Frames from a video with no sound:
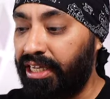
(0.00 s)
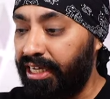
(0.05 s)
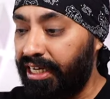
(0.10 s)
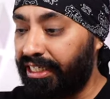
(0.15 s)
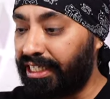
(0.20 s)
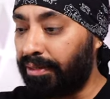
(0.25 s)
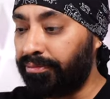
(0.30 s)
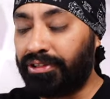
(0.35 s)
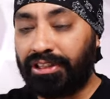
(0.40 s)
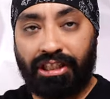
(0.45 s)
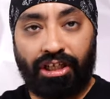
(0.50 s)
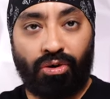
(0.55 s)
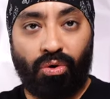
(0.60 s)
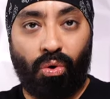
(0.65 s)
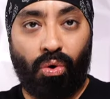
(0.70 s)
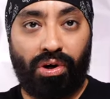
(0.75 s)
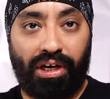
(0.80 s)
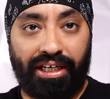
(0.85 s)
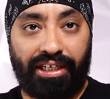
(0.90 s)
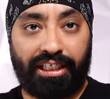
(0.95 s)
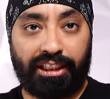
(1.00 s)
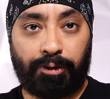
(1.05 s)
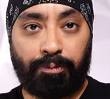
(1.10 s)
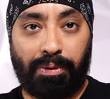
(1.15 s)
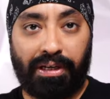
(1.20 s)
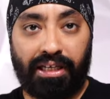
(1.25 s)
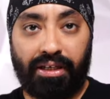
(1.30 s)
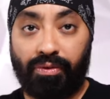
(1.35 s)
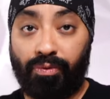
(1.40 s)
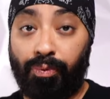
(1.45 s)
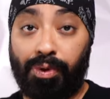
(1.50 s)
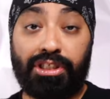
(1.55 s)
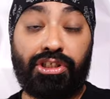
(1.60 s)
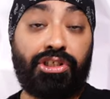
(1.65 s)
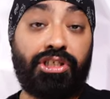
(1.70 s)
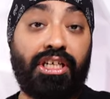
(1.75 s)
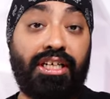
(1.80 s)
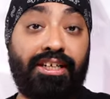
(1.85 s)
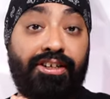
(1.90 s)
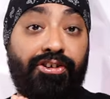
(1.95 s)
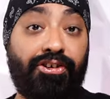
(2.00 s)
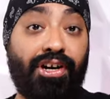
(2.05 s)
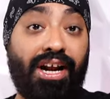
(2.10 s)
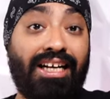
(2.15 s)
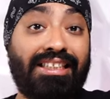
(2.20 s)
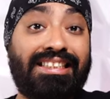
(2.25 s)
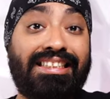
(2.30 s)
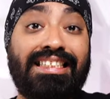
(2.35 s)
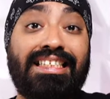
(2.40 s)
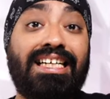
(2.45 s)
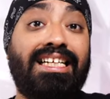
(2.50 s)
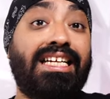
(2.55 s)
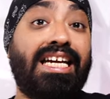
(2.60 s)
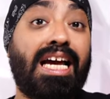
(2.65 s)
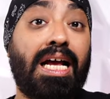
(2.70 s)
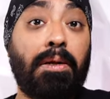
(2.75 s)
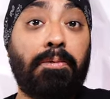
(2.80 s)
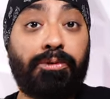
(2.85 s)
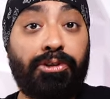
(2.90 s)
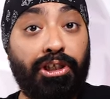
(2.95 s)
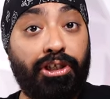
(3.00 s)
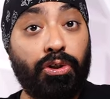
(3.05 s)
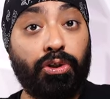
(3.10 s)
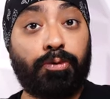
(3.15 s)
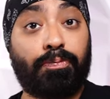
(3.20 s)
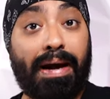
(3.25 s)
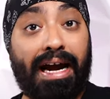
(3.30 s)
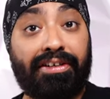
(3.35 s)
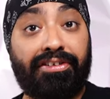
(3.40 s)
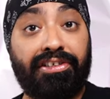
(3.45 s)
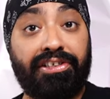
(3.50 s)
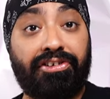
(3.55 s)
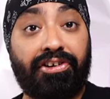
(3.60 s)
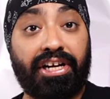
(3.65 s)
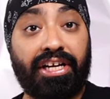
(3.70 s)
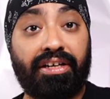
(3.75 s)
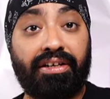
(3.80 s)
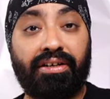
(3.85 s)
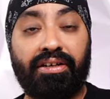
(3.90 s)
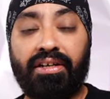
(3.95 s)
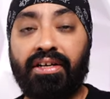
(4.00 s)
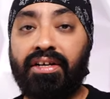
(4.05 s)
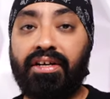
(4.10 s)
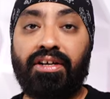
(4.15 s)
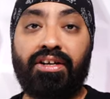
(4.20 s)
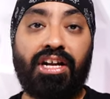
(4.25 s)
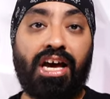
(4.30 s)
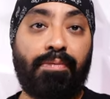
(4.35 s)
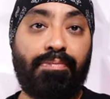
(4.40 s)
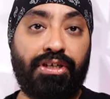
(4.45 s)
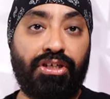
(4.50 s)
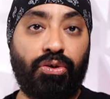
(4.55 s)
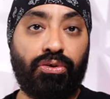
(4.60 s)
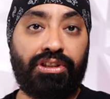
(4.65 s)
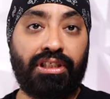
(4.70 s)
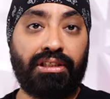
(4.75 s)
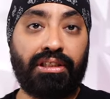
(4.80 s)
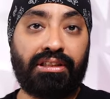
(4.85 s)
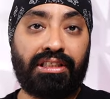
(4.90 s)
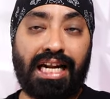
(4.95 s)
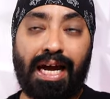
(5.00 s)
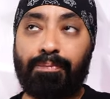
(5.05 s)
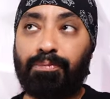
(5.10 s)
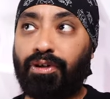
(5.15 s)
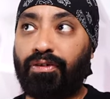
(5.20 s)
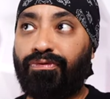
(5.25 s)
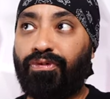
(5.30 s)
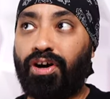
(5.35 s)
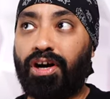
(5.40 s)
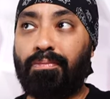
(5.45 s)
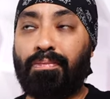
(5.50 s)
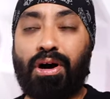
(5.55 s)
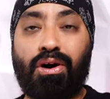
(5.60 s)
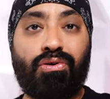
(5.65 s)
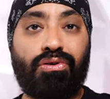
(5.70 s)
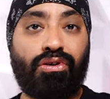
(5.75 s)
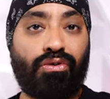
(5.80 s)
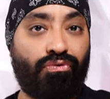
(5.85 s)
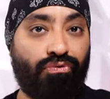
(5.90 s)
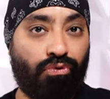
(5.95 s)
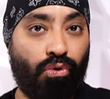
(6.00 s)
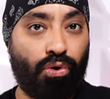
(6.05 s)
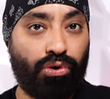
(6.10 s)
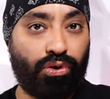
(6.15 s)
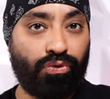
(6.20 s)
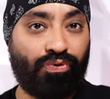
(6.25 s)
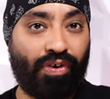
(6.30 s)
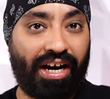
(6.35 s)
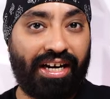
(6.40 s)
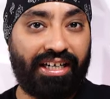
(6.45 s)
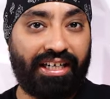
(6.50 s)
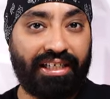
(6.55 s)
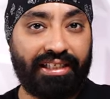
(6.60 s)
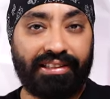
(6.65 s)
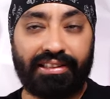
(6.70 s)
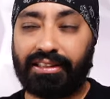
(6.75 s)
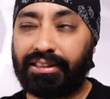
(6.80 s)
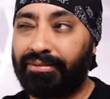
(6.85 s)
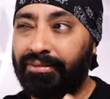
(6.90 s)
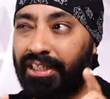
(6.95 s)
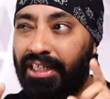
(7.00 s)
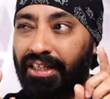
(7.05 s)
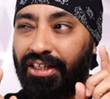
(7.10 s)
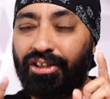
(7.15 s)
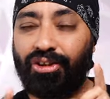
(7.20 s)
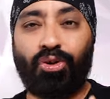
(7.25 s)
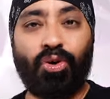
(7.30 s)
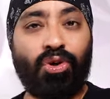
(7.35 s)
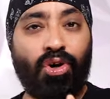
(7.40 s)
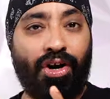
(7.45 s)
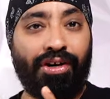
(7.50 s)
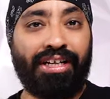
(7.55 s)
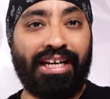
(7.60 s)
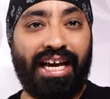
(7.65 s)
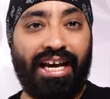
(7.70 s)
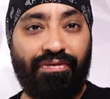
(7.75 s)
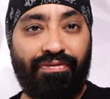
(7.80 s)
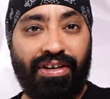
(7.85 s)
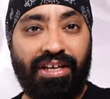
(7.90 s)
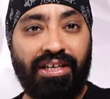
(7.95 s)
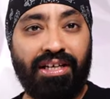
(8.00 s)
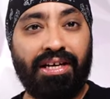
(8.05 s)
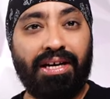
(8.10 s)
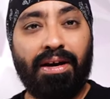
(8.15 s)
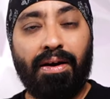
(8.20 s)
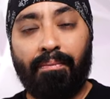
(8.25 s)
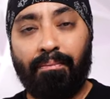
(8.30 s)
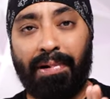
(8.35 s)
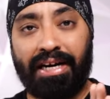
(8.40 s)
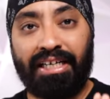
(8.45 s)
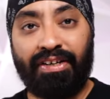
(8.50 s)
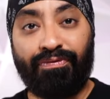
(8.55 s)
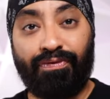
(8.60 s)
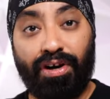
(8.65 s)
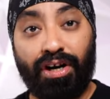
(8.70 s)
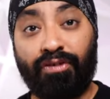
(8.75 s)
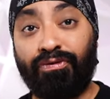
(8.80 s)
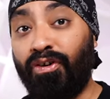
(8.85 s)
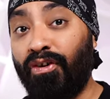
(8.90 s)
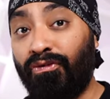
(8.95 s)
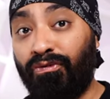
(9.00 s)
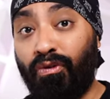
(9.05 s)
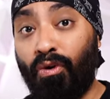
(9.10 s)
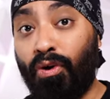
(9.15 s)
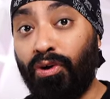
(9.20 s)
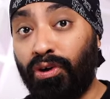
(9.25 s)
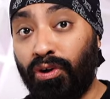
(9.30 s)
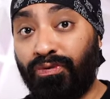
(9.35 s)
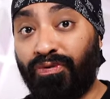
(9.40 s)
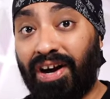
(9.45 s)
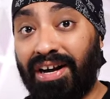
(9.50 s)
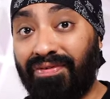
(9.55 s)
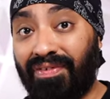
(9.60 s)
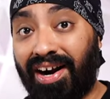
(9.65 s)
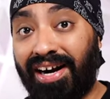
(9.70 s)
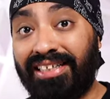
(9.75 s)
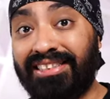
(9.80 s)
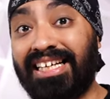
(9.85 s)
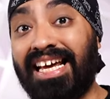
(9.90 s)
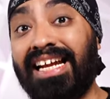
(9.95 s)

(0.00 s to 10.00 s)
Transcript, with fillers: It comes with an OLED display which drastically helps reduce battery drain. Now, I've been using this laptop for about 4 to 5 days, though not heavy, but it worked for 4 to 5 hours